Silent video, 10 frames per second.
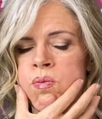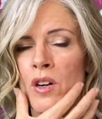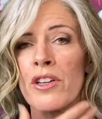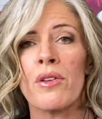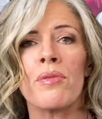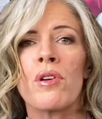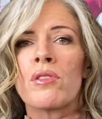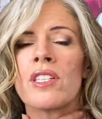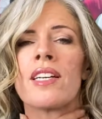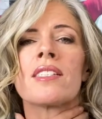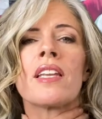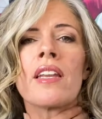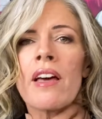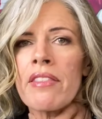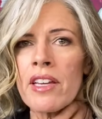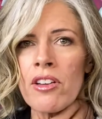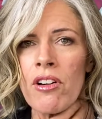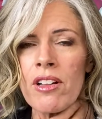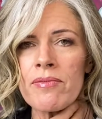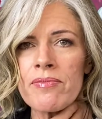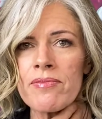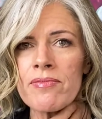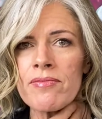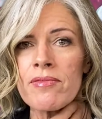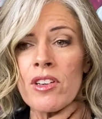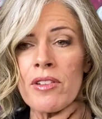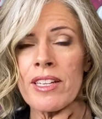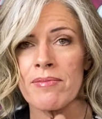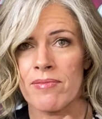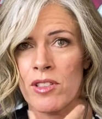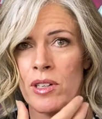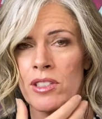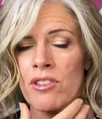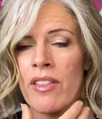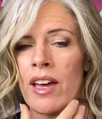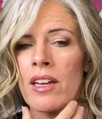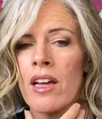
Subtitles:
Your throat does nothing at all. All right, go ahead and try that.